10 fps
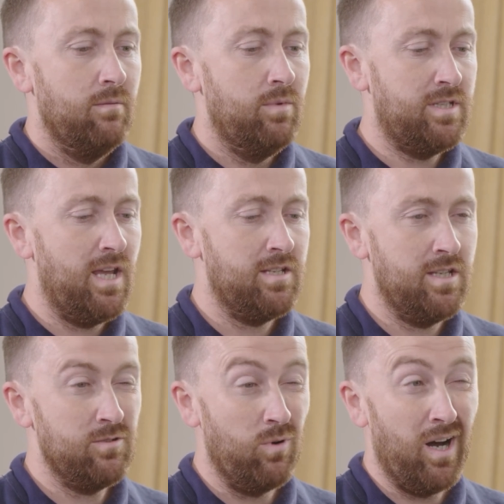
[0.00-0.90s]
But TAC
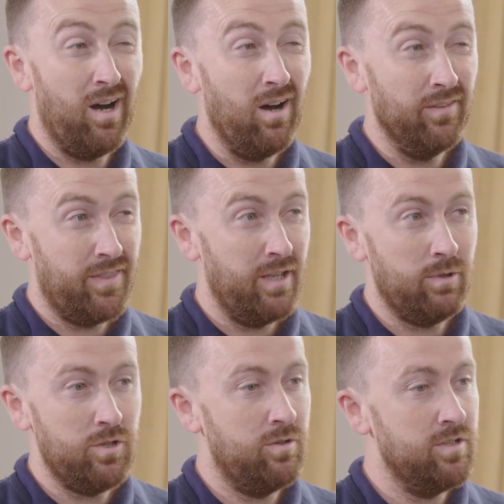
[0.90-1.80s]
is quite a hard thing
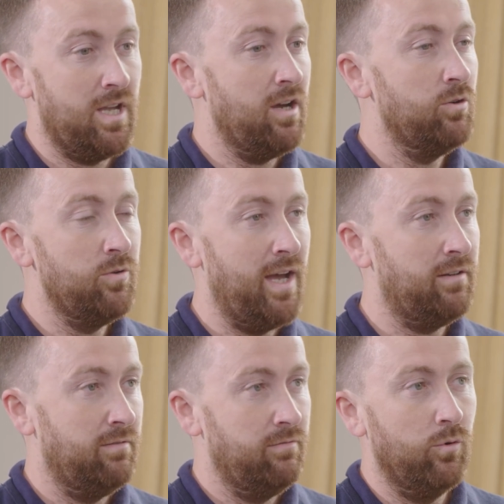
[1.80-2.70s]
because you can say, oh, you had
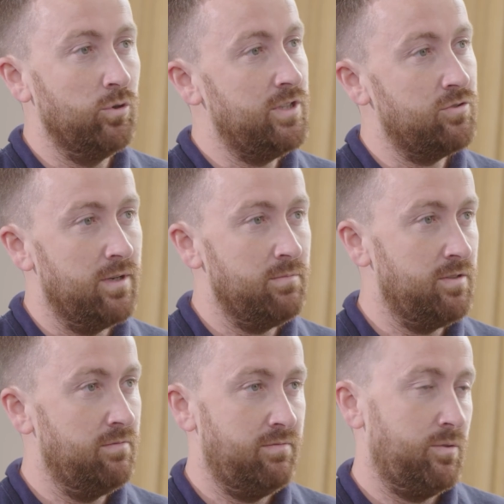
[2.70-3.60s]
40 trips
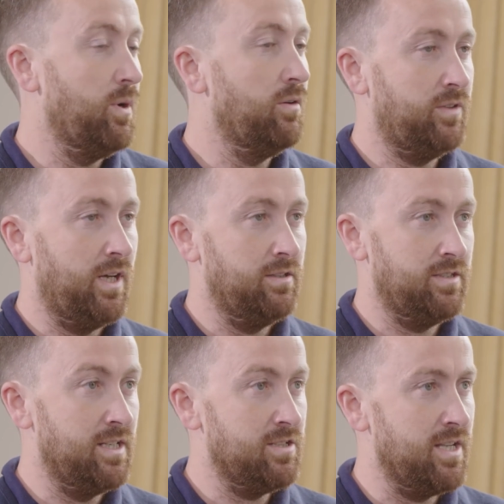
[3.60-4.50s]
of 12
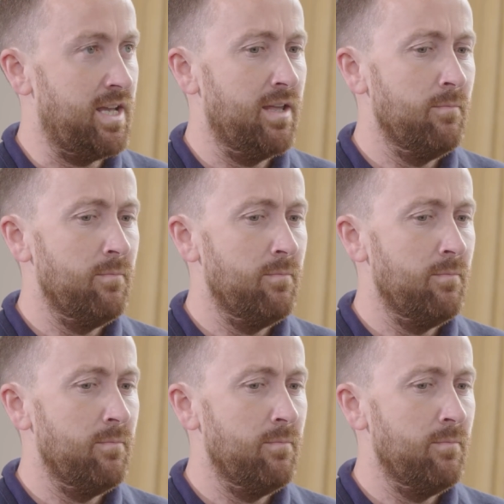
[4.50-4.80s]
tonnes, let's say.